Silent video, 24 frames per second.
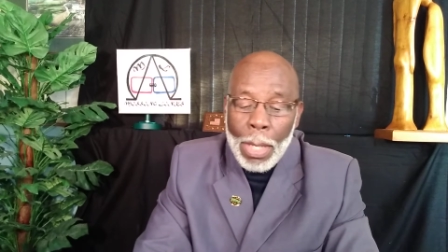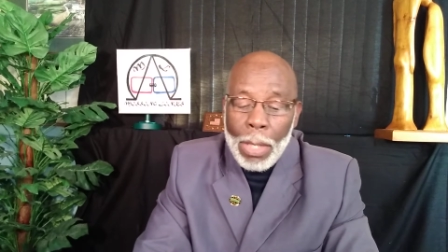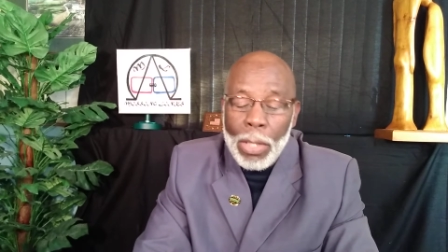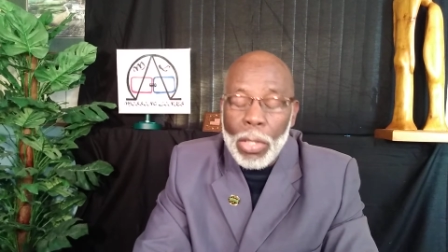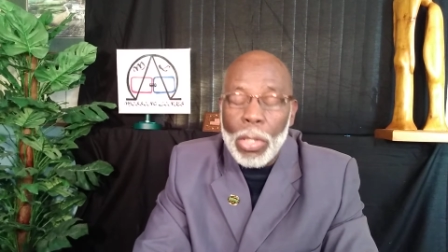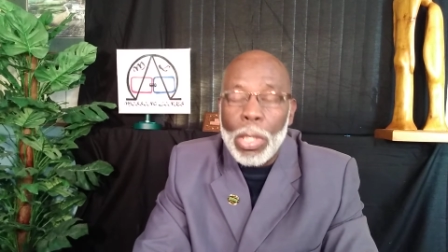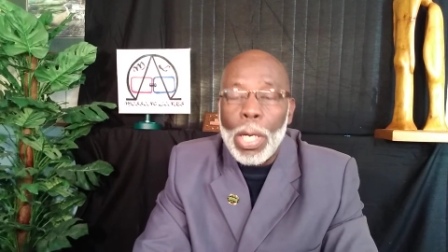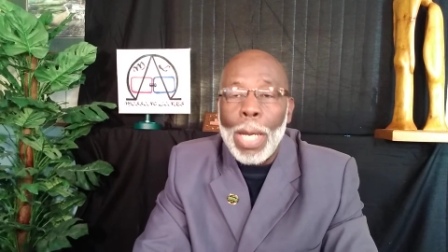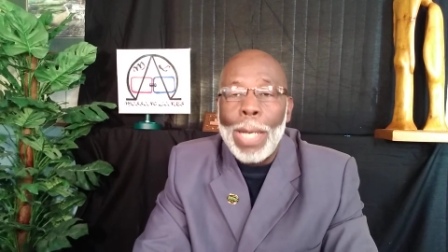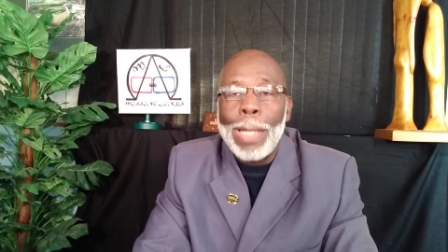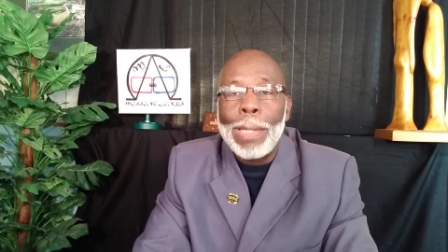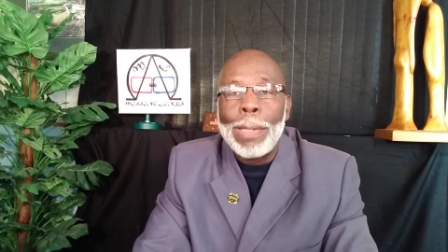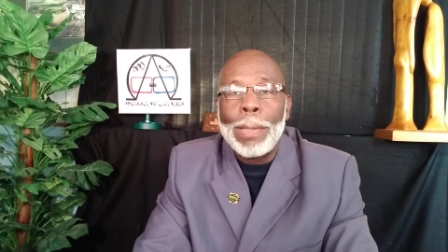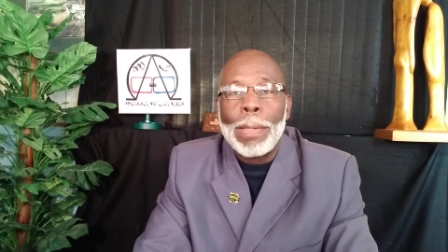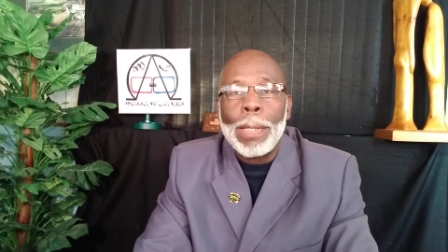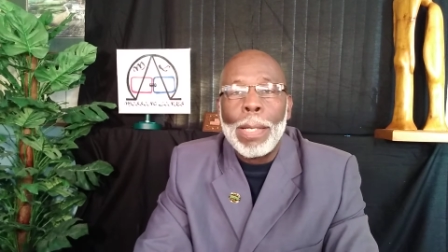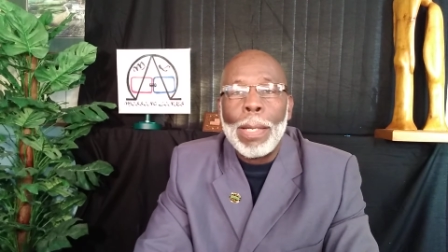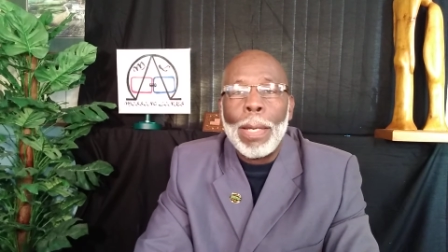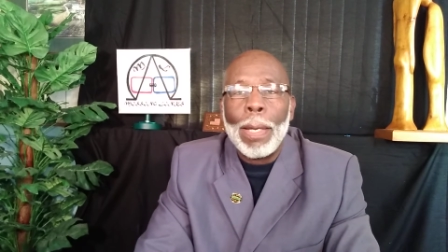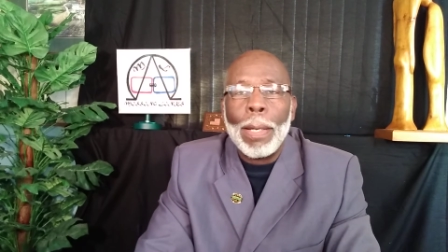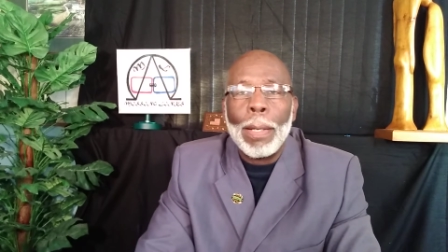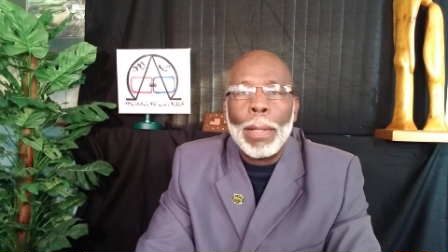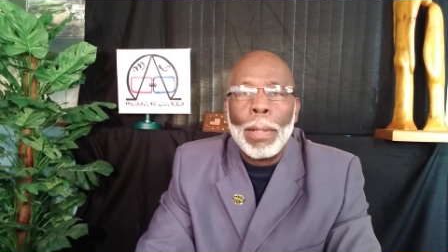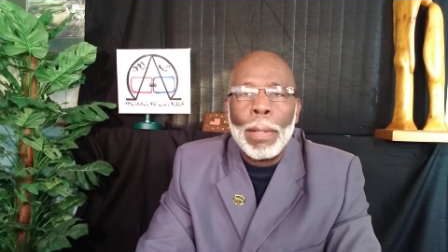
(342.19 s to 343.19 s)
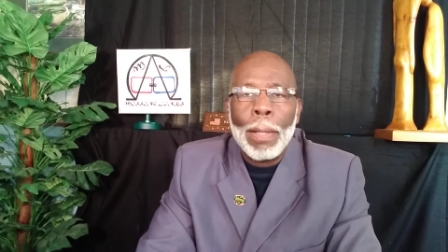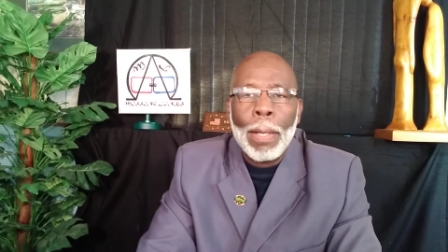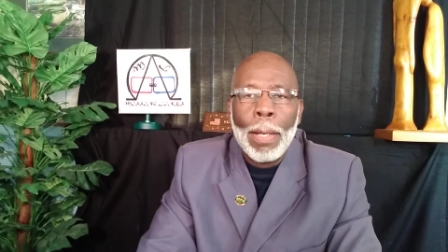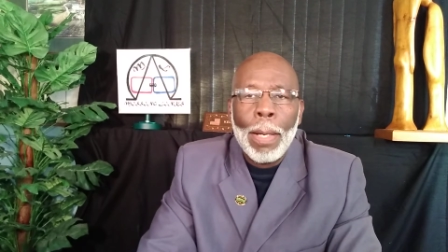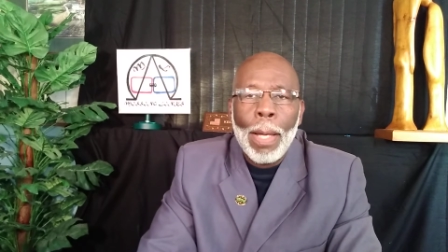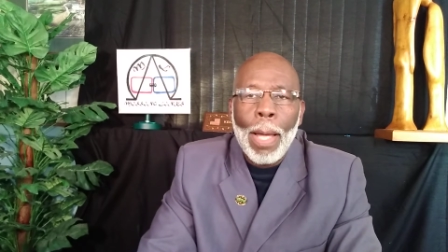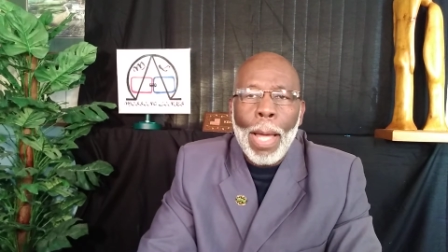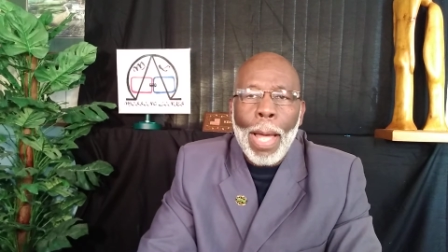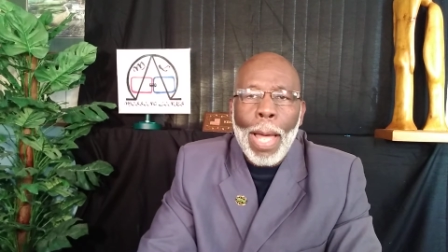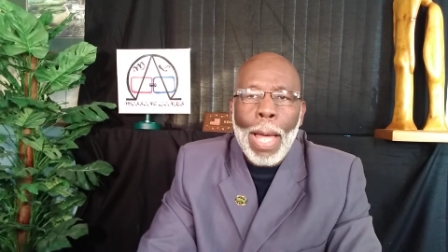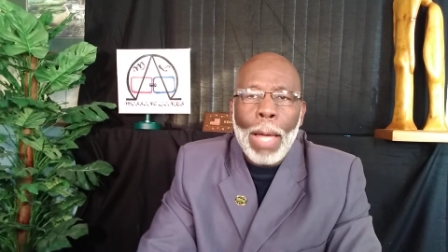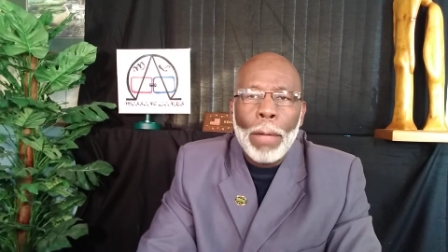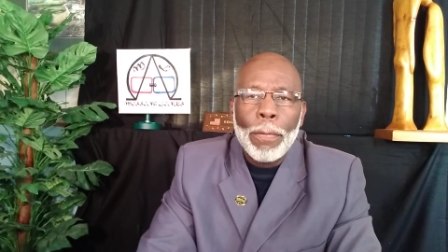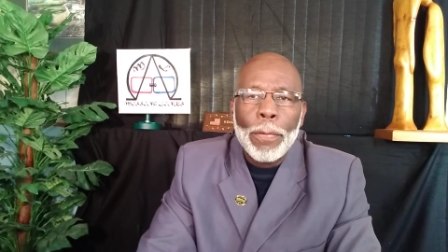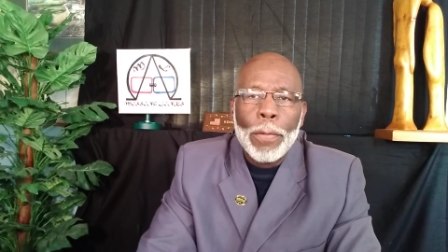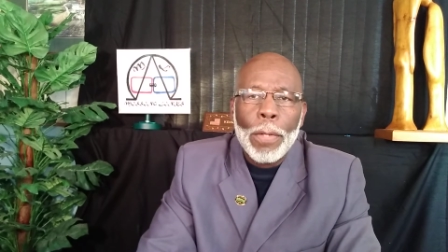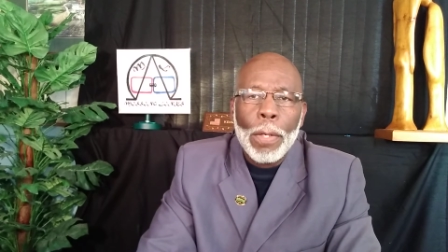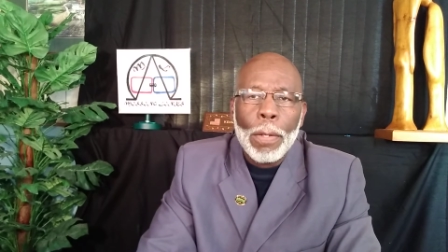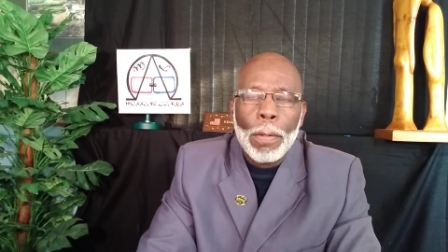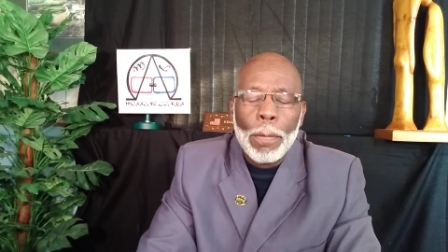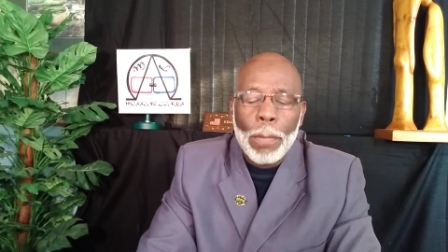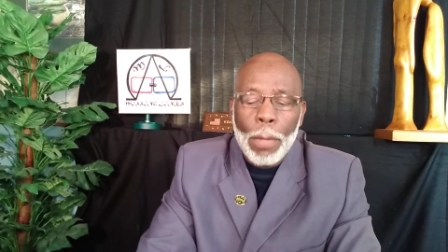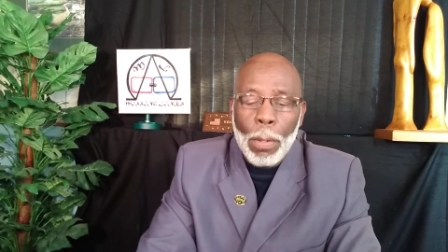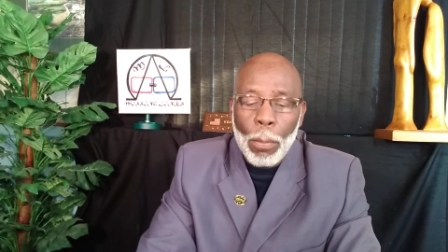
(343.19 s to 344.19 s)
chasing
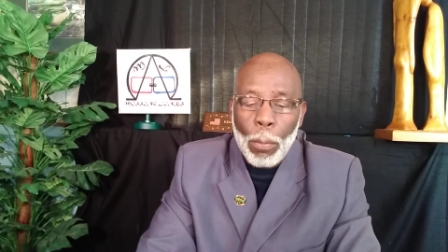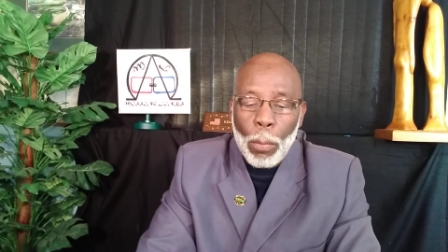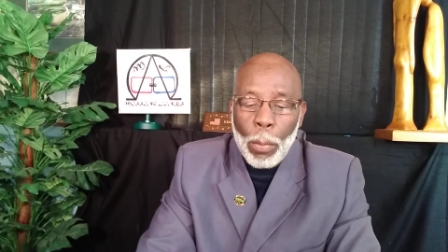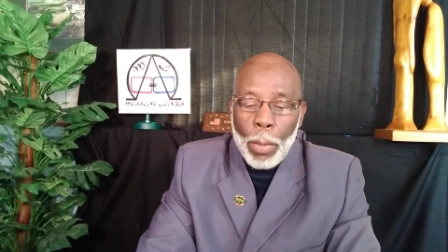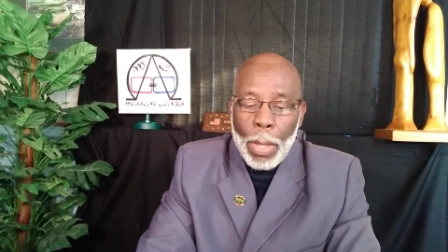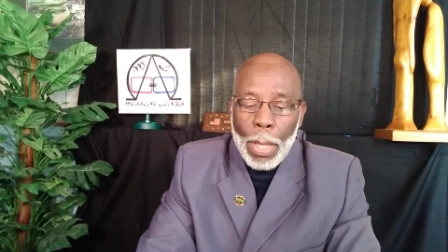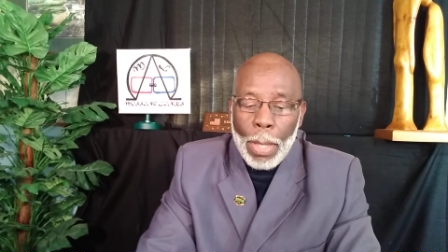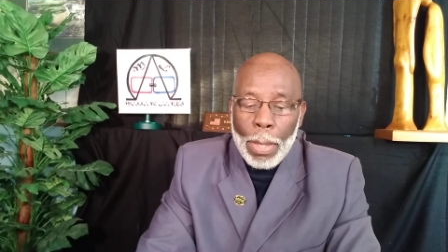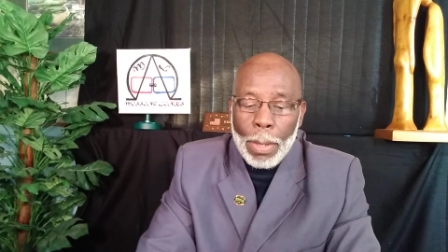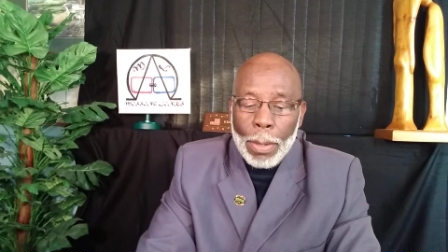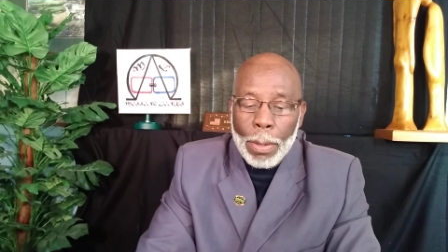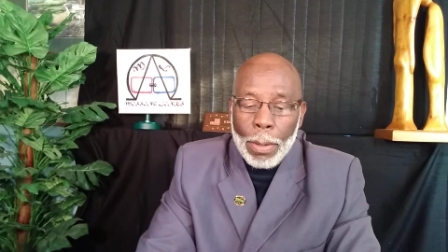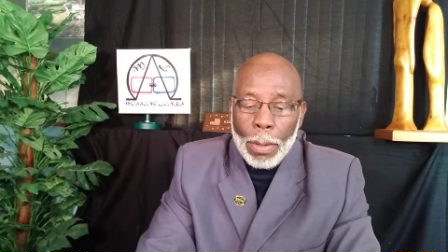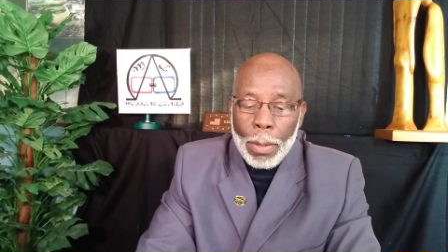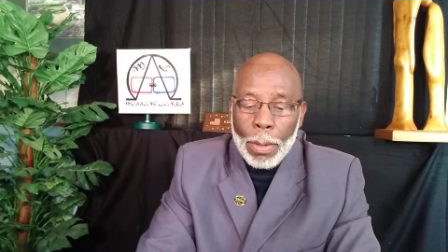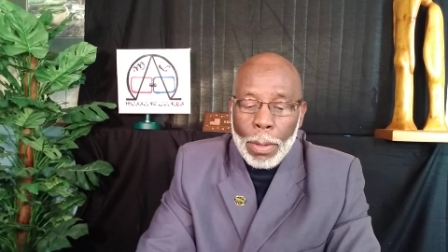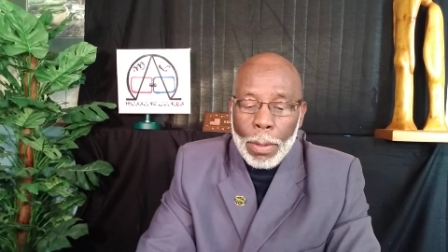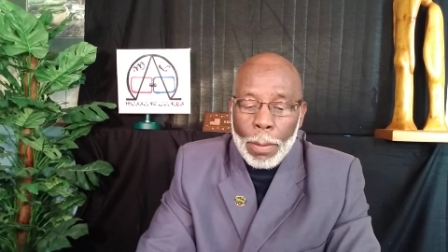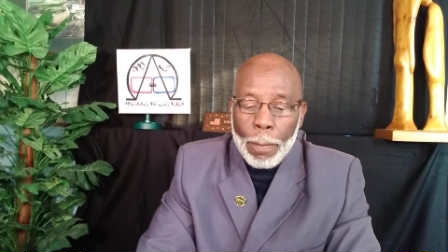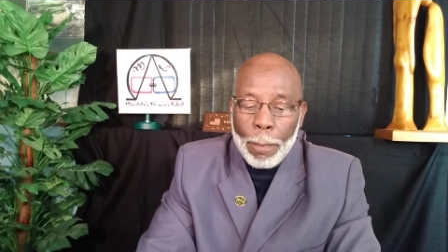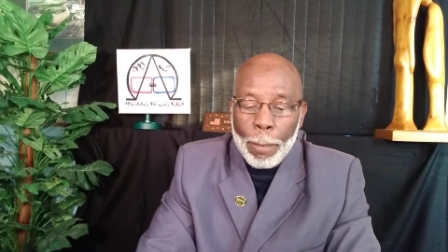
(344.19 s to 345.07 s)
after the wind.